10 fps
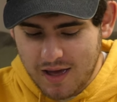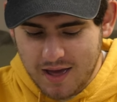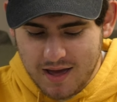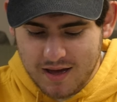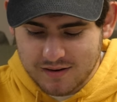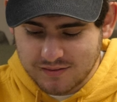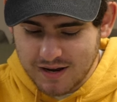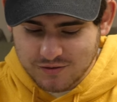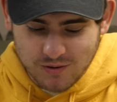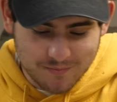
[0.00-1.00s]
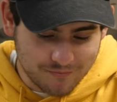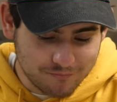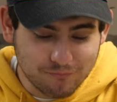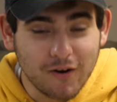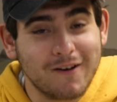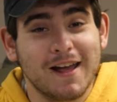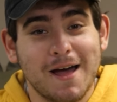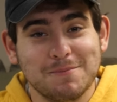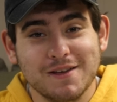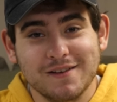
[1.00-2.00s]
And yeah, so I'm very
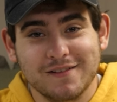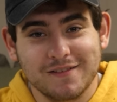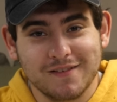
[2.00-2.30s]
happy